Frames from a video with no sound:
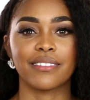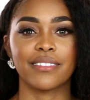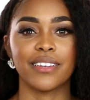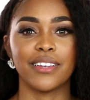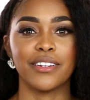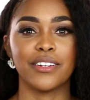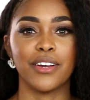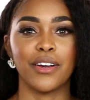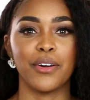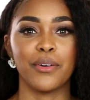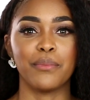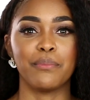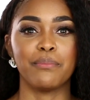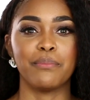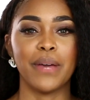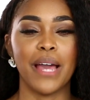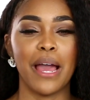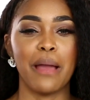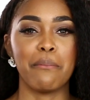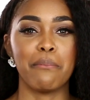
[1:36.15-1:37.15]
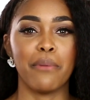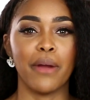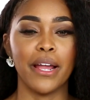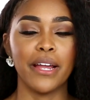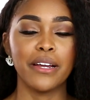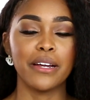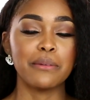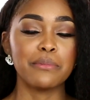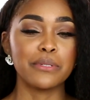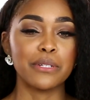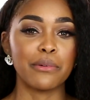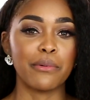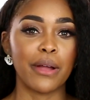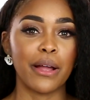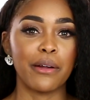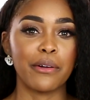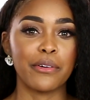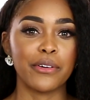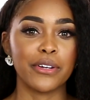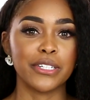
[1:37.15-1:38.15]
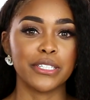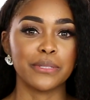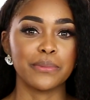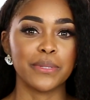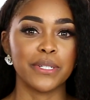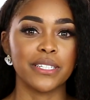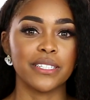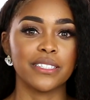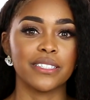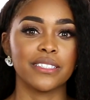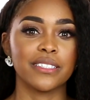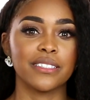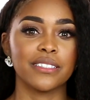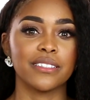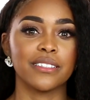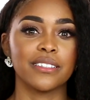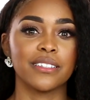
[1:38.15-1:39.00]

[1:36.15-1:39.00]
you know, bad breakups around Christmas,